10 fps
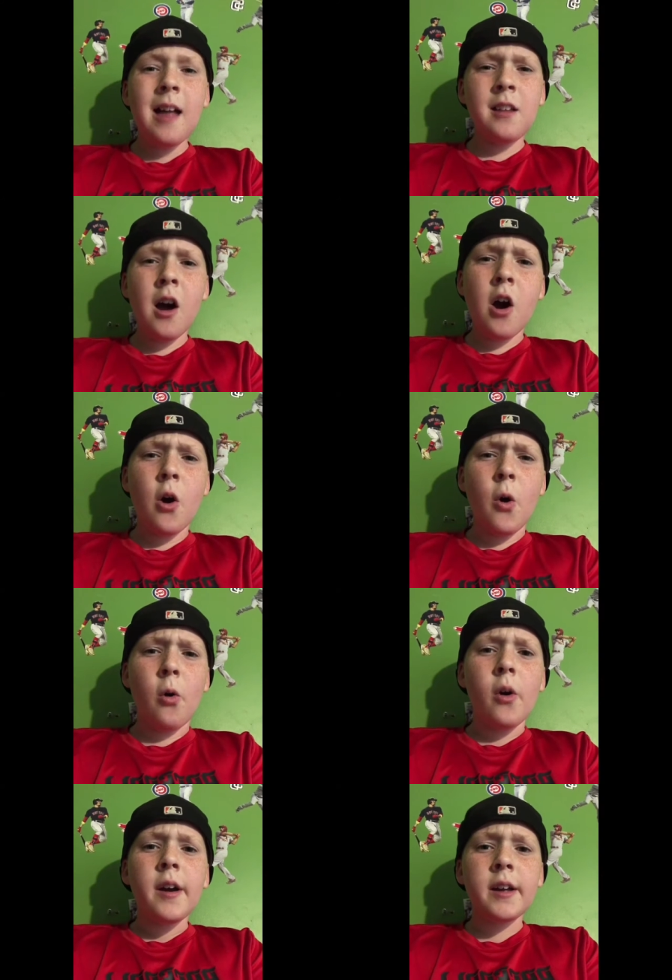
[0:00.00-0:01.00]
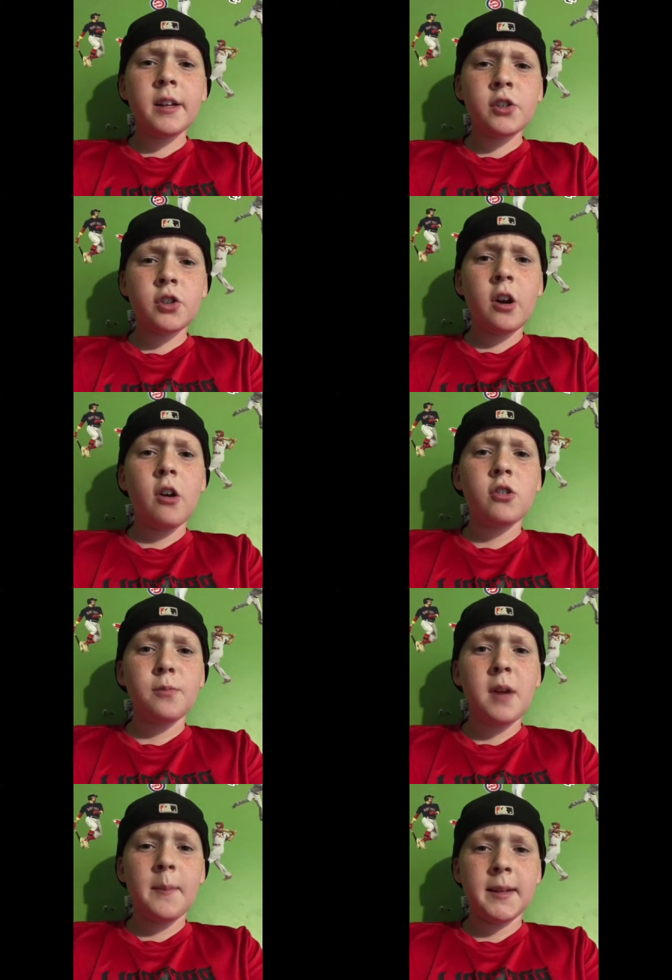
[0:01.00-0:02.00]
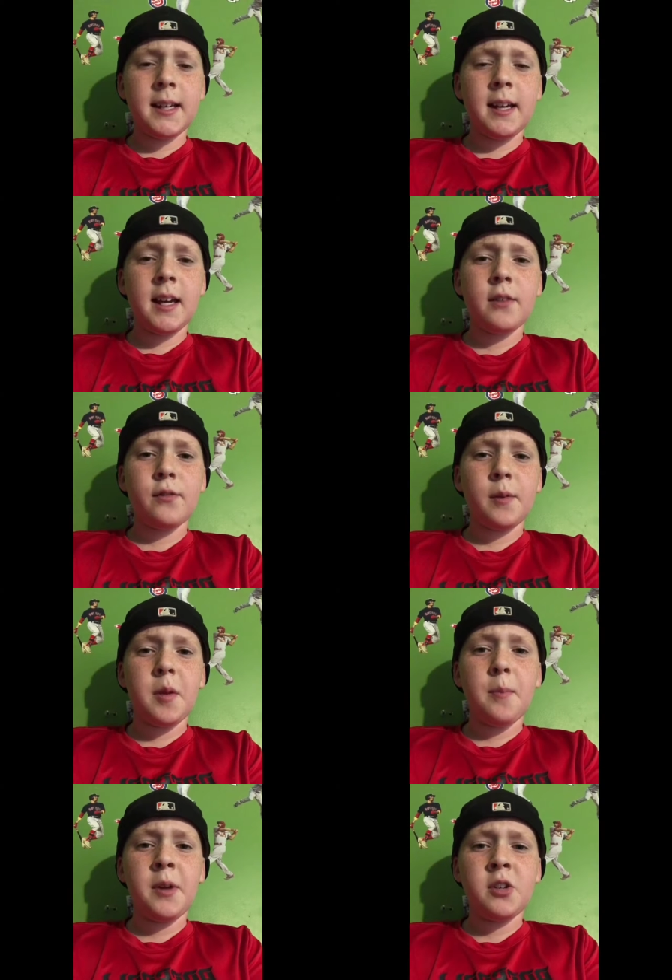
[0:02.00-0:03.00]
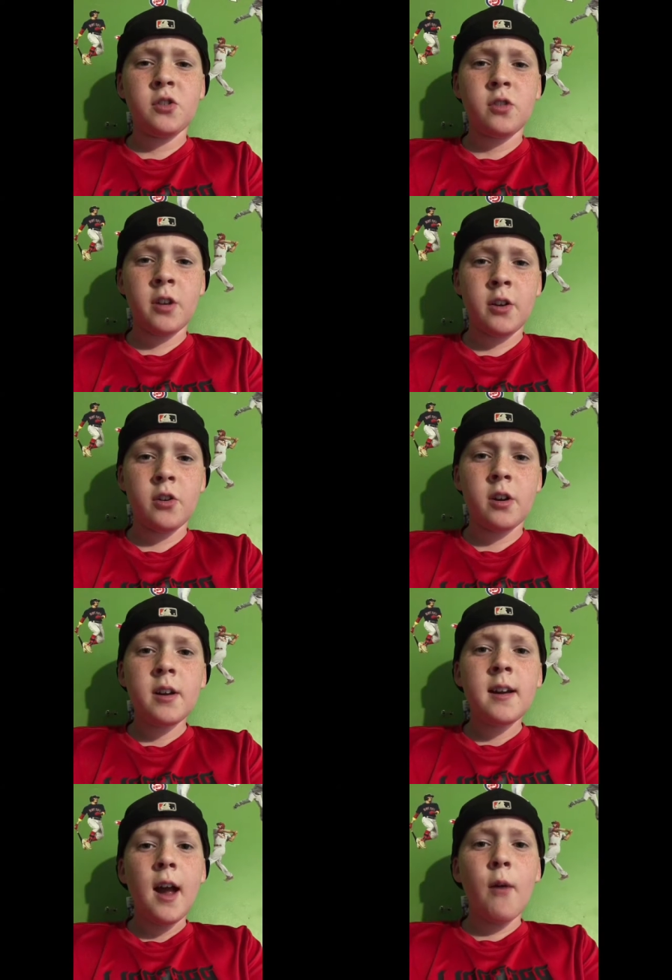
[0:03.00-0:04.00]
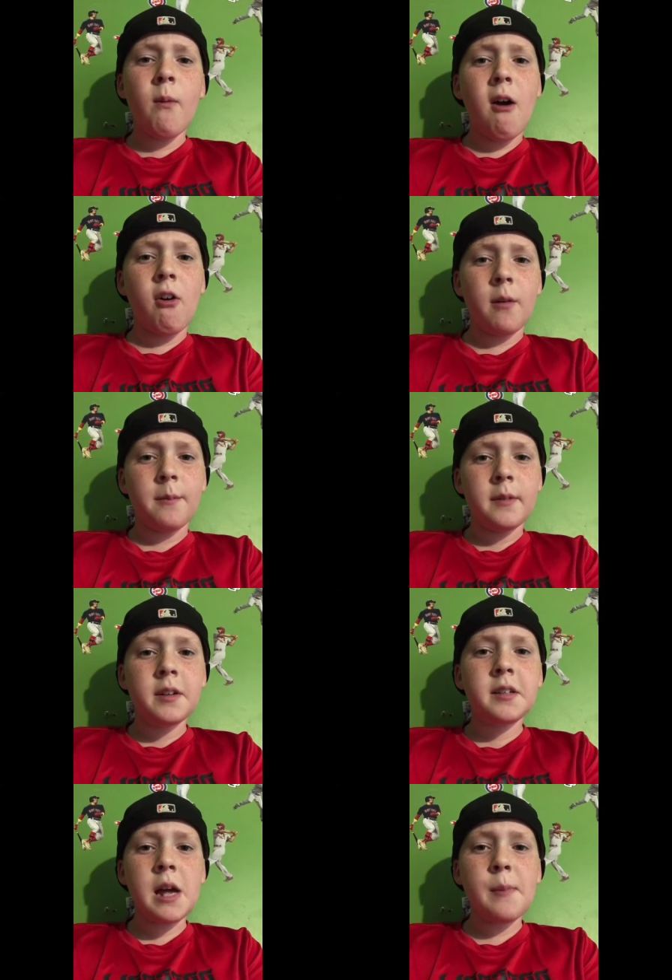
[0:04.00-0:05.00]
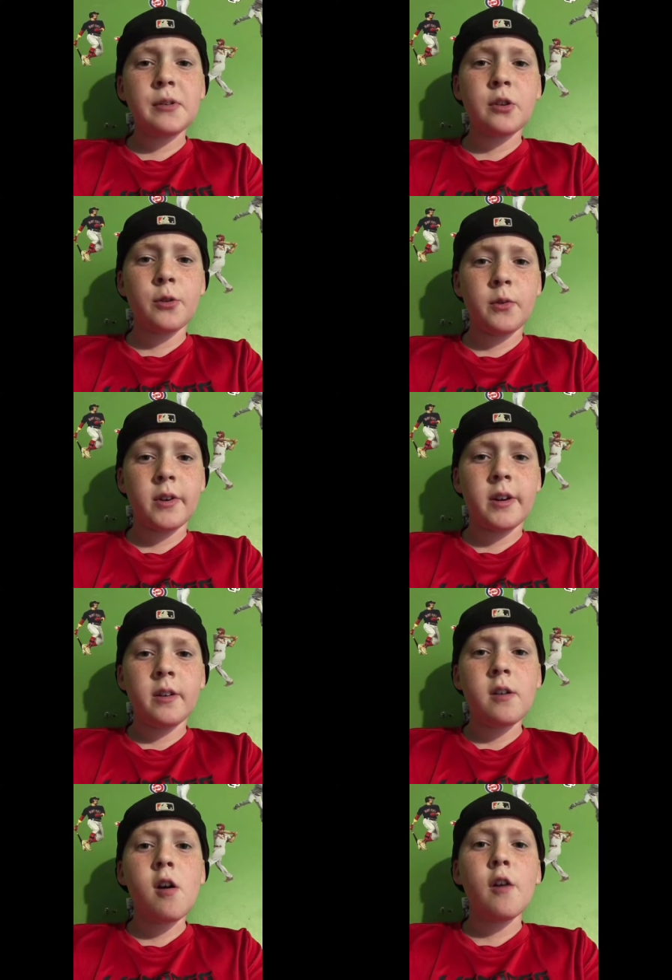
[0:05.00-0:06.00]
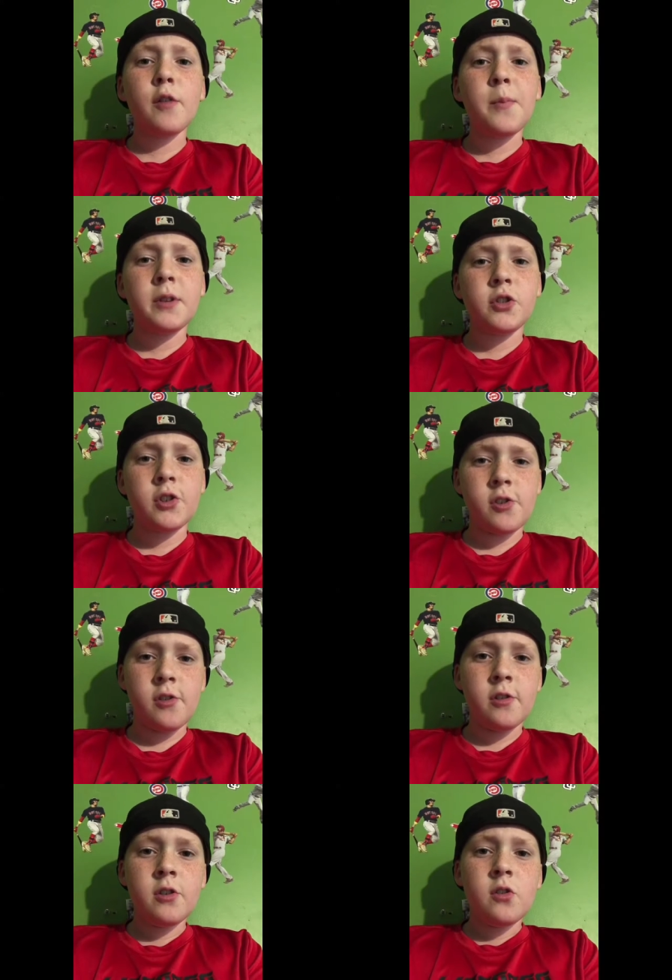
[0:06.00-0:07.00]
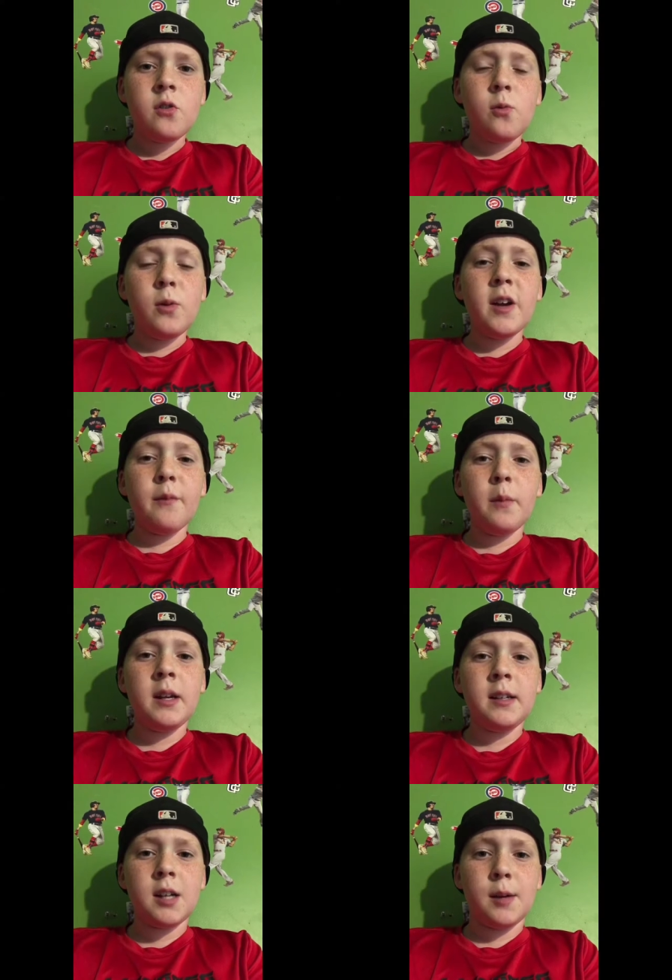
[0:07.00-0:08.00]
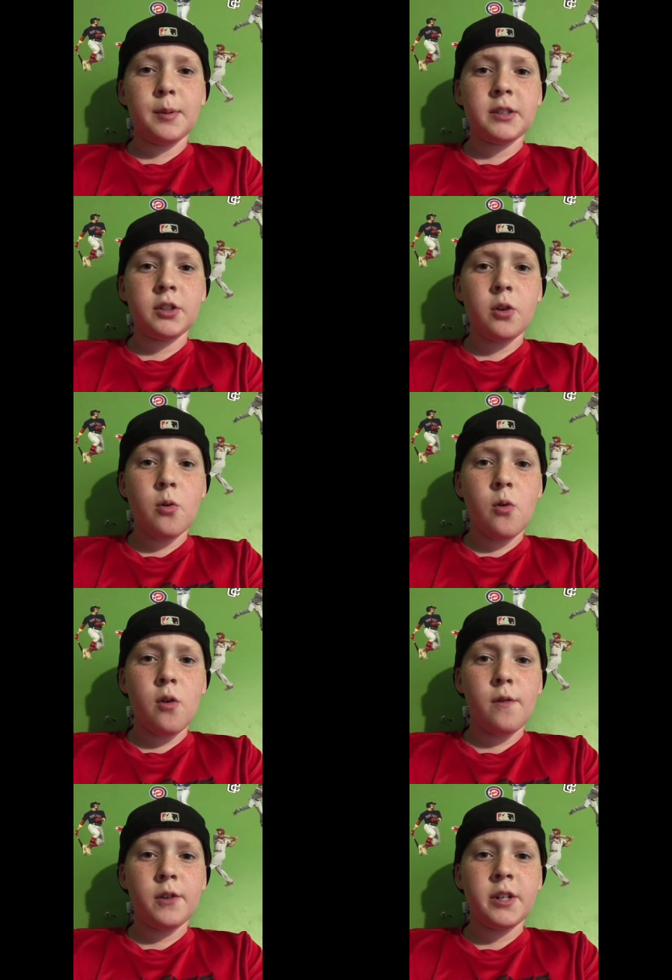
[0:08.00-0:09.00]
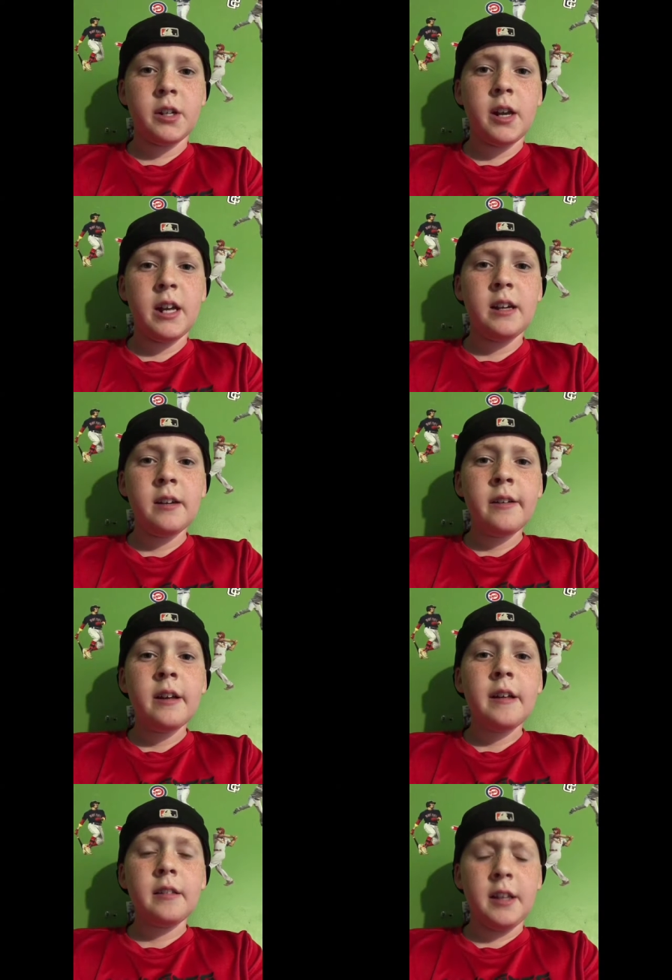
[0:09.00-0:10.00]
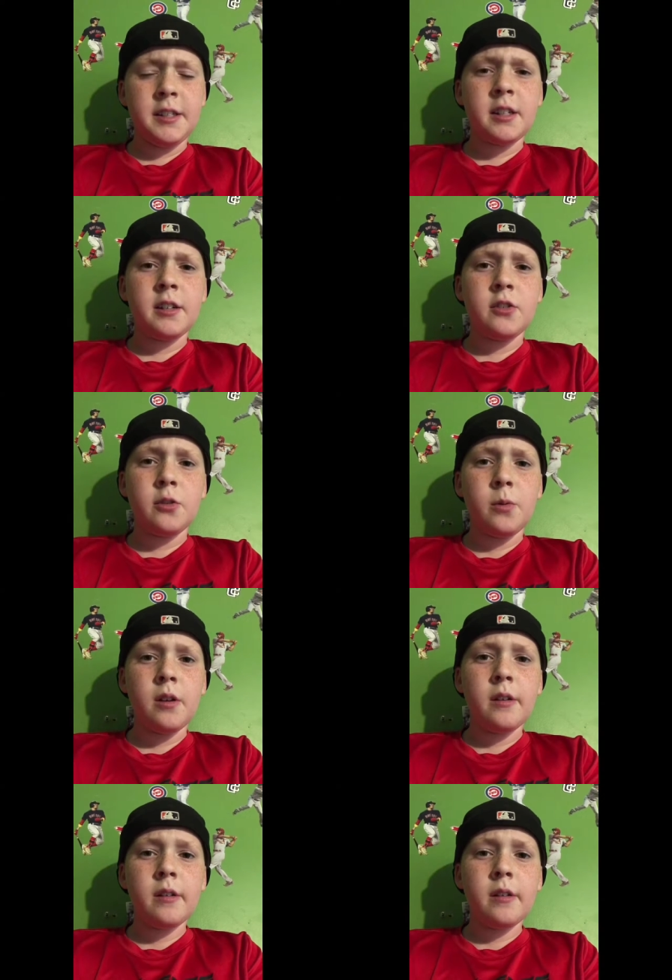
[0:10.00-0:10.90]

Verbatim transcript: Hello, it is your host Matt McCann from the Pinch Hitter, and welcome to episode three of the Pinch Hitter. We have many topics to go over today. Let's get to it.